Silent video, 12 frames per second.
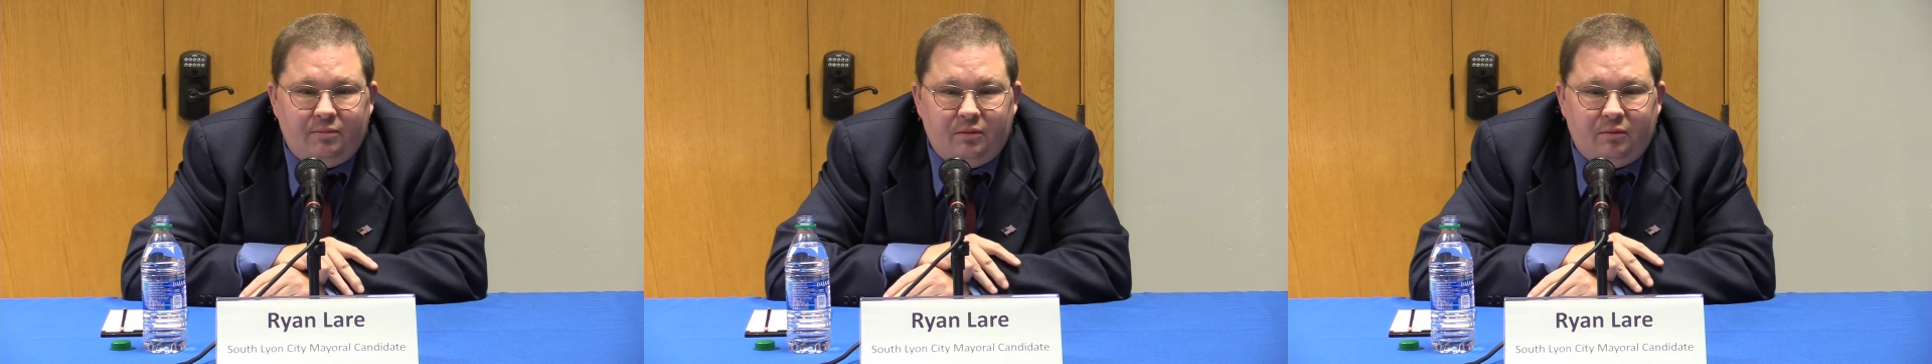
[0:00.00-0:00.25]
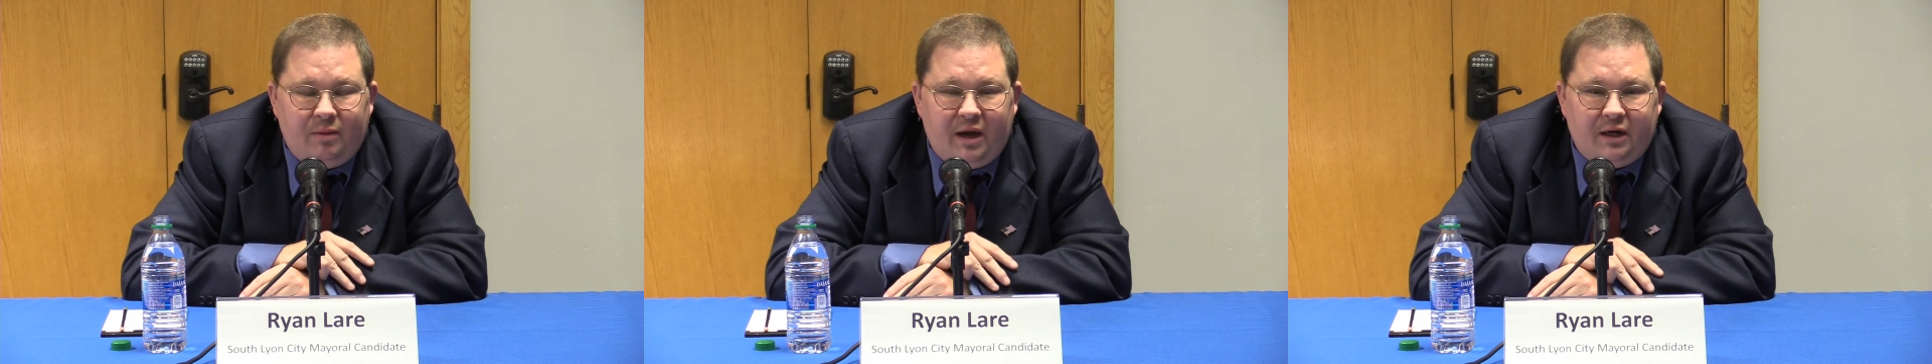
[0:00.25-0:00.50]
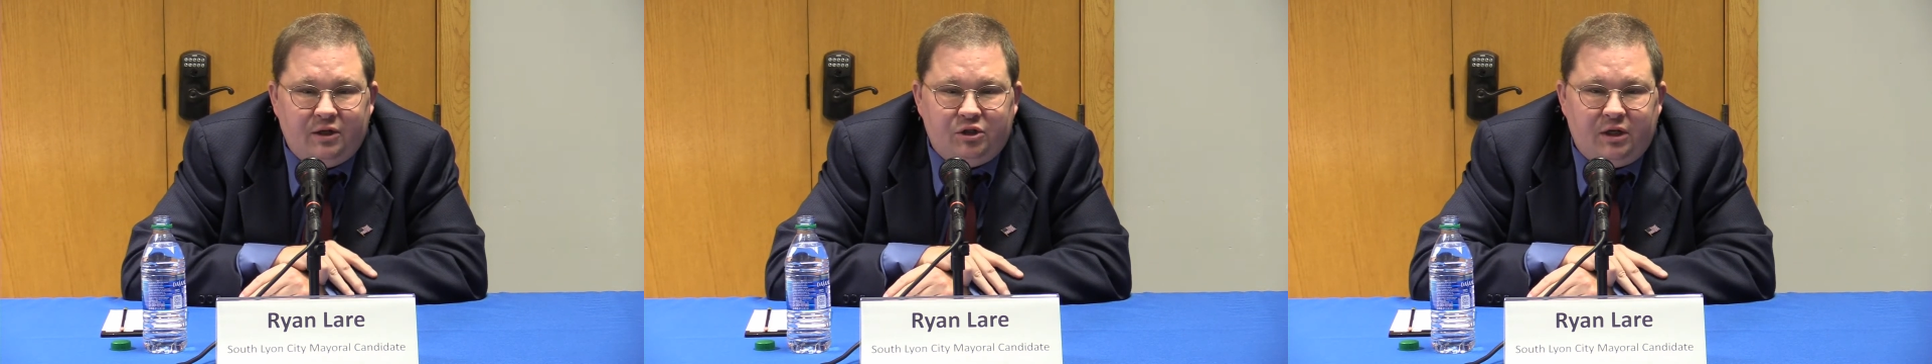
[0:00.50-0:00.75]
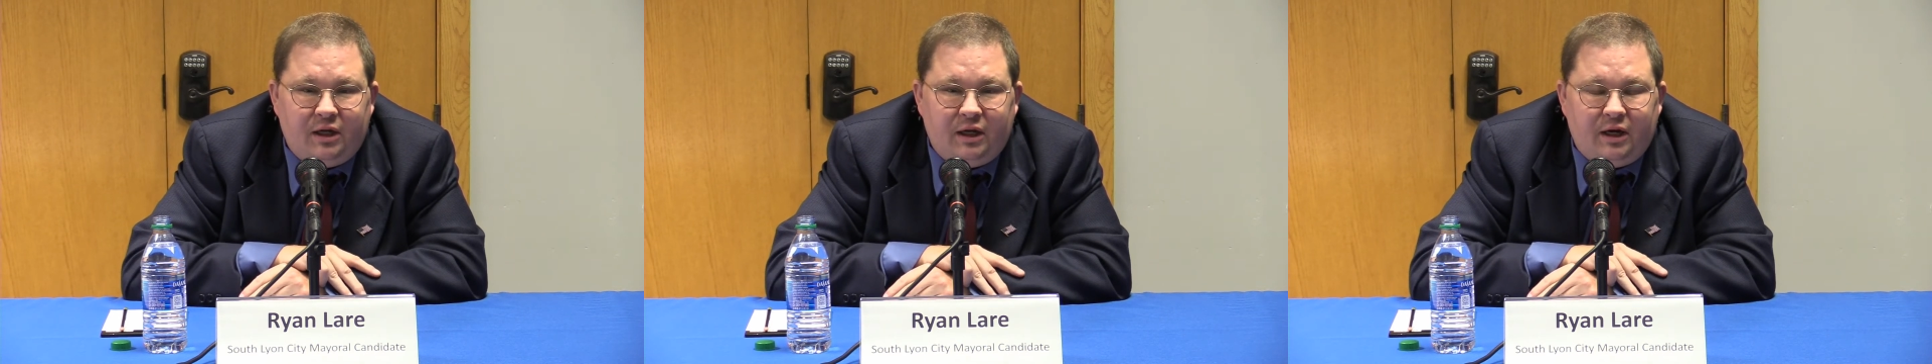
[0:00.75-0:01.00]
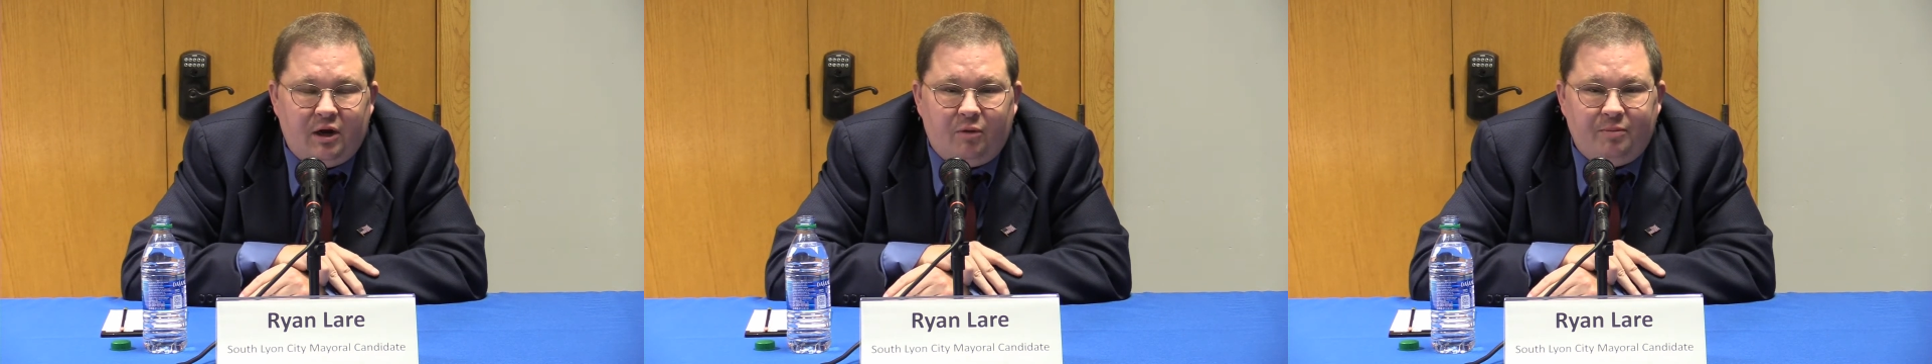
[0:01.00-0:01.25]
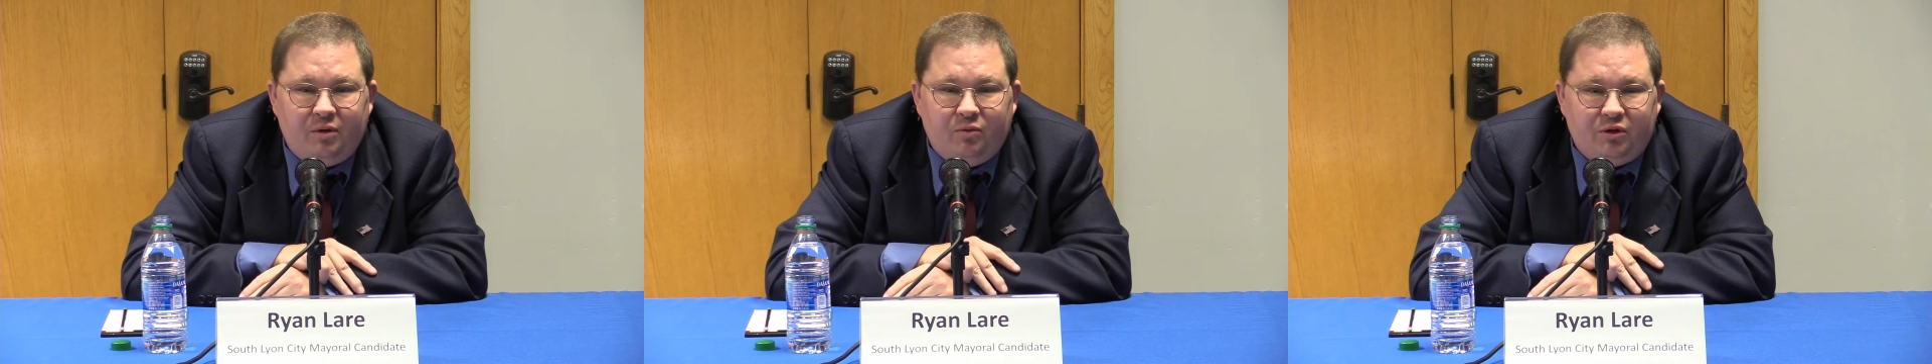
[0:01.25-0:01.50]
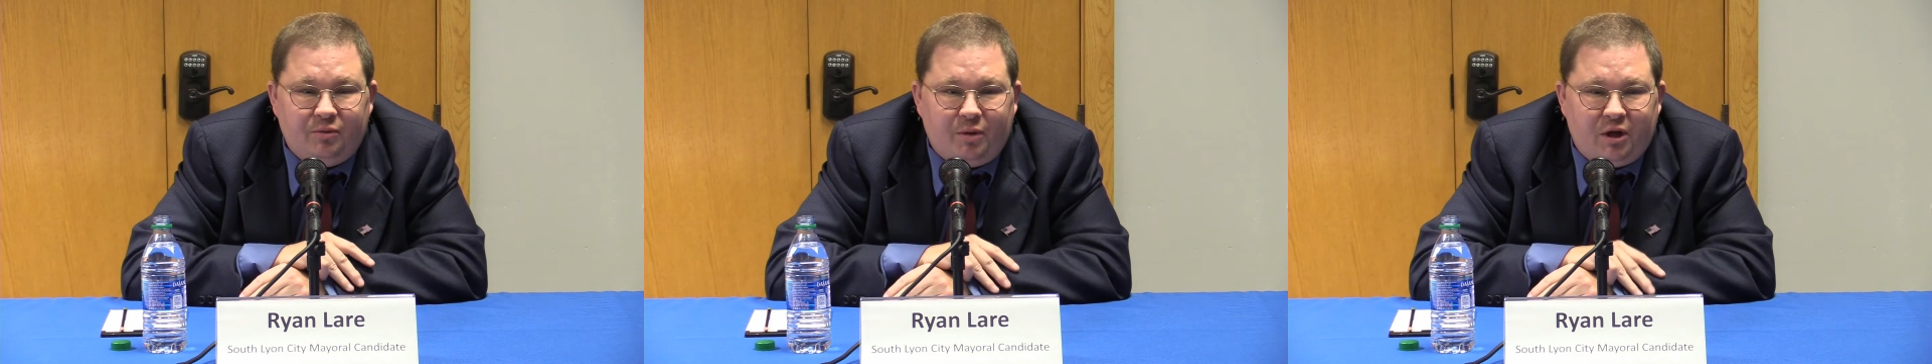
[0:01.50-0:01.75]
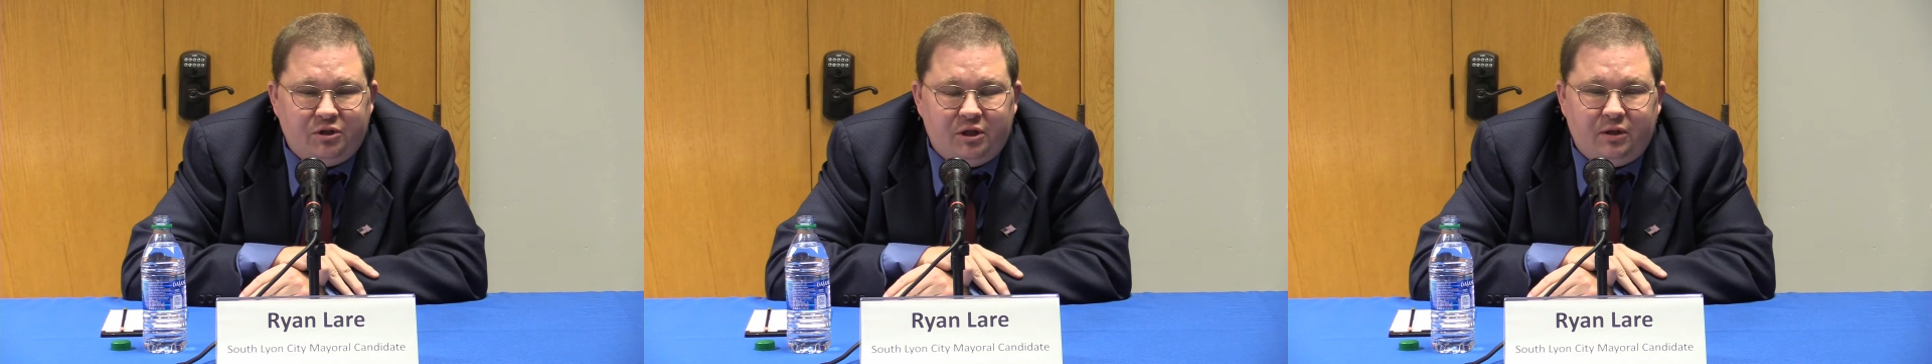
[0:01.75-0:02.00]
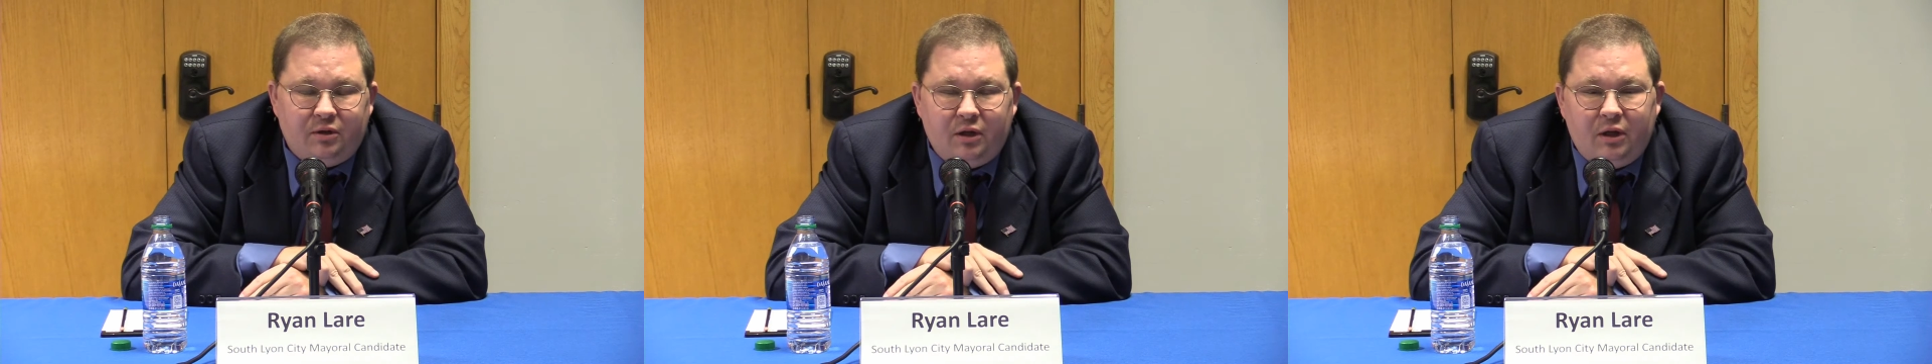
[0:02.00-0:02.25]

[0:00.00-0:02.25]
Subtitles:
managing and helping with the budget